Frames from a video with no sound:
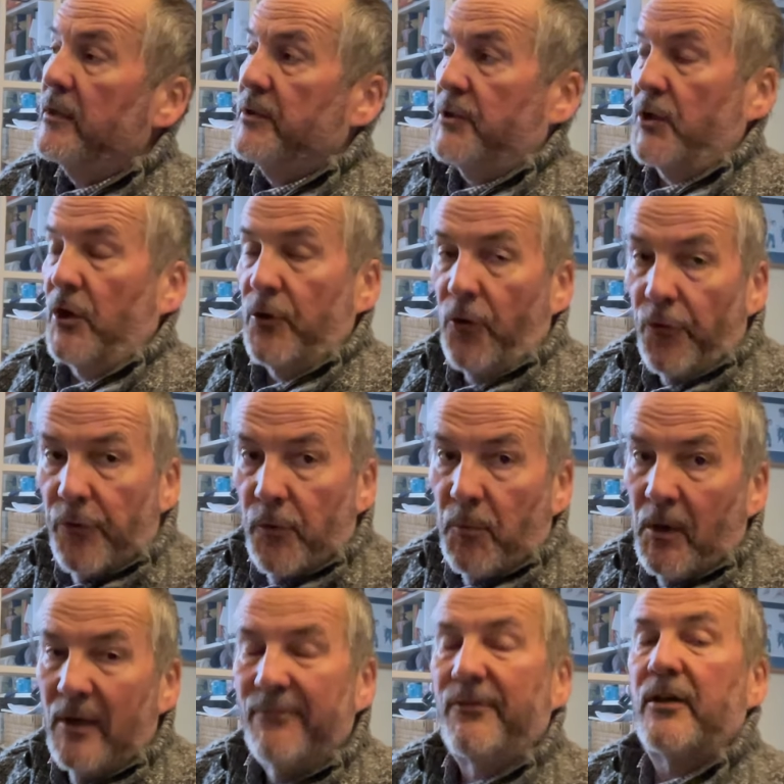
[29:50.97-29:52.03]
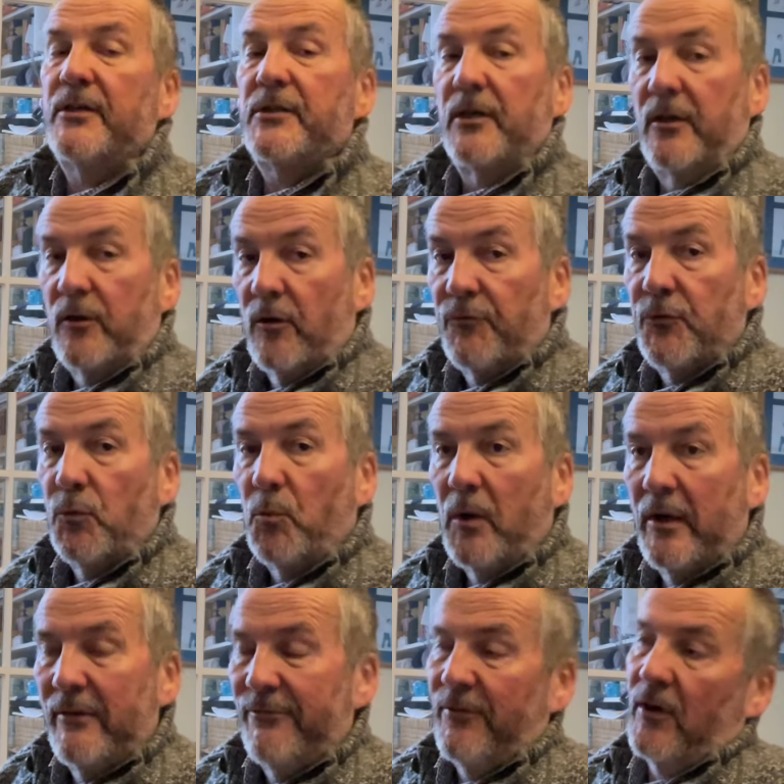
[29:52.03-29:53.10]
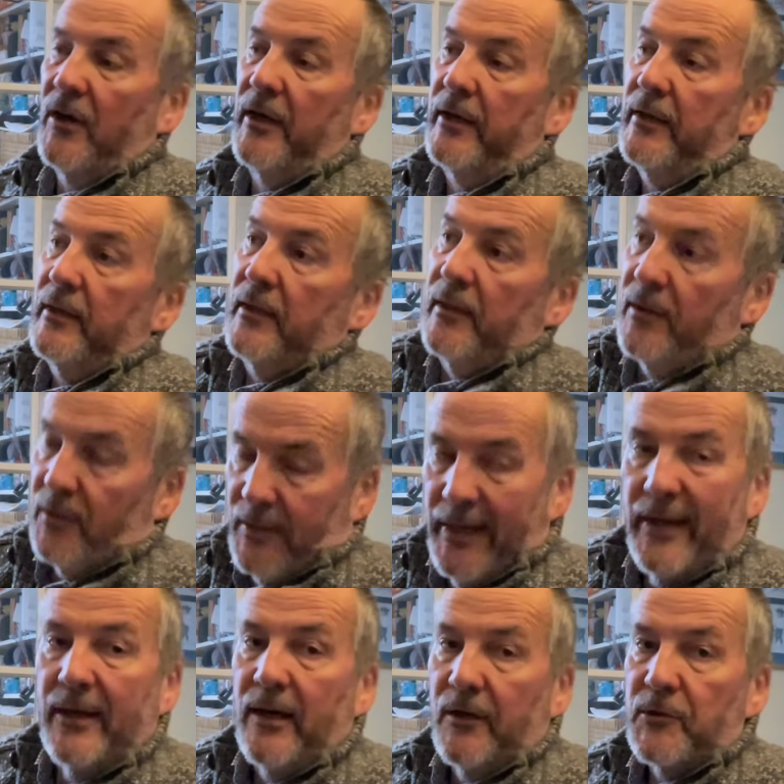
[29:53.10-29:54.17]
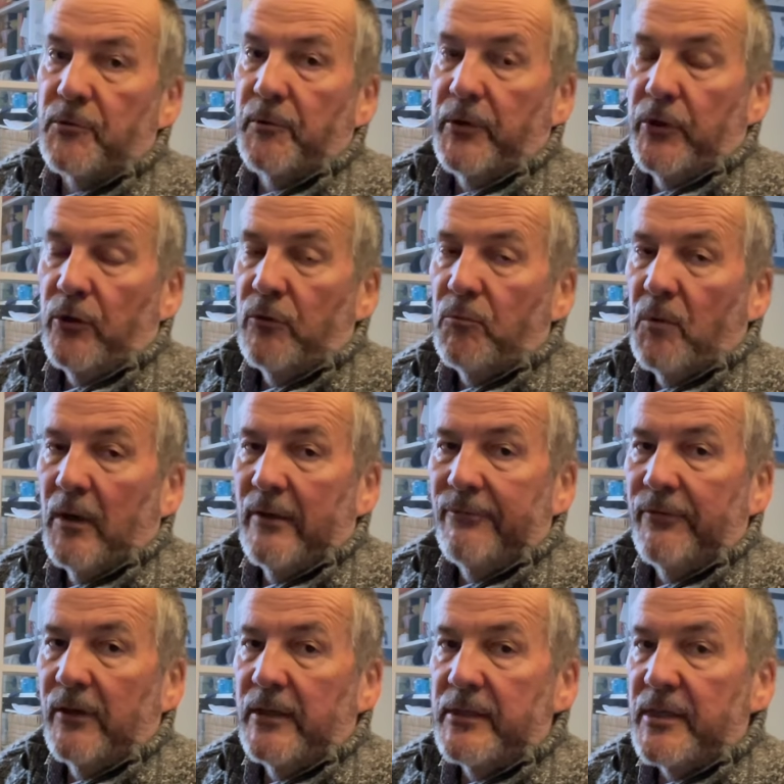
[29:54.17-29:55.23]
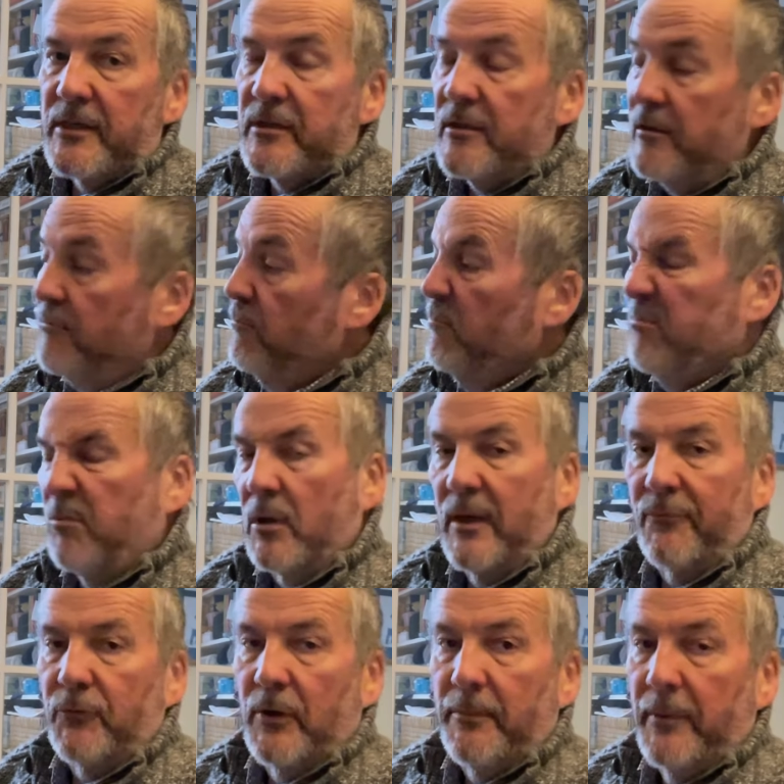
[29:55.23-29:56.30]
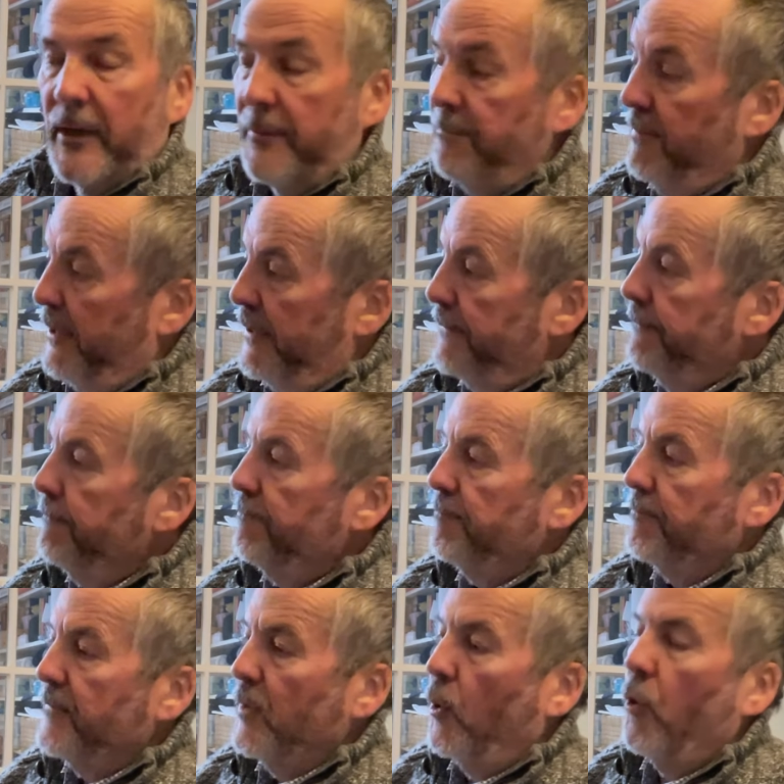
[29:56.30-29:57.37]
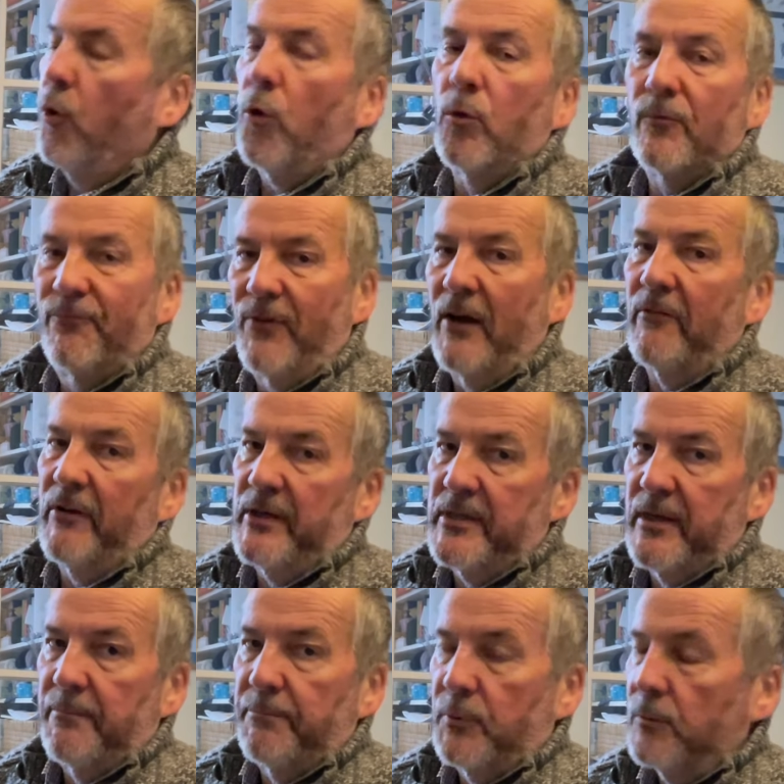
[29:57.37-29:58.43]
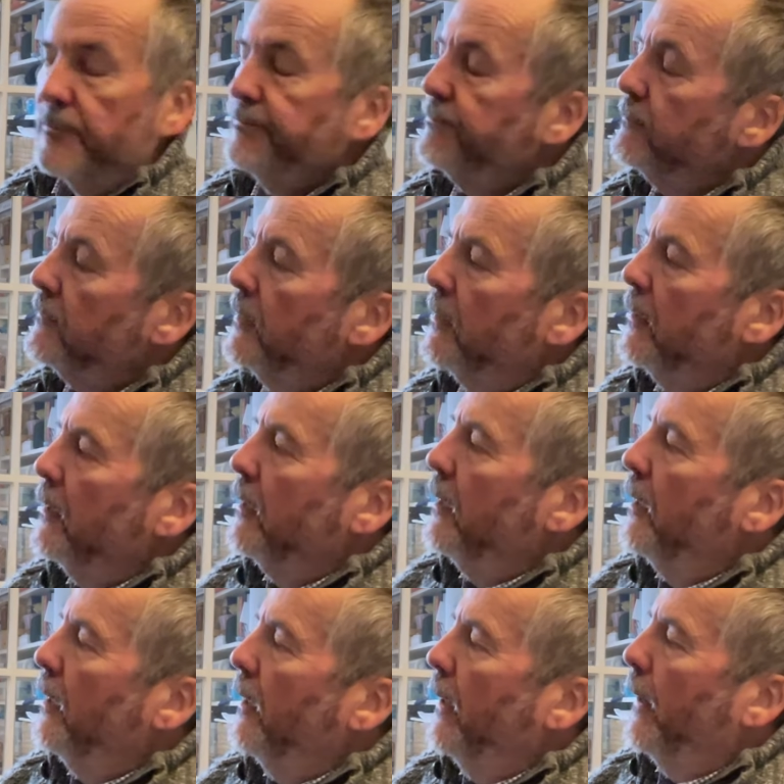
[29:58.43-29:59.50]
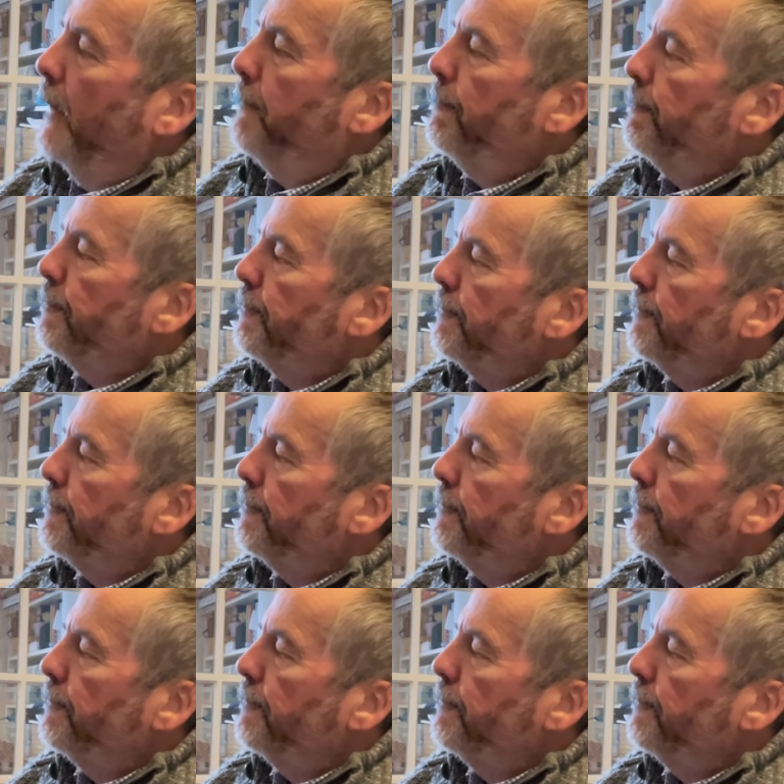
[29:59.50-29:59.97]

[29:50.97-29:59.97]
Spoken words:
turn on the Wi-Fi, turn off the Wi-Fi, link up to a new Wi-Fi system, whatever it might be. All very simple. And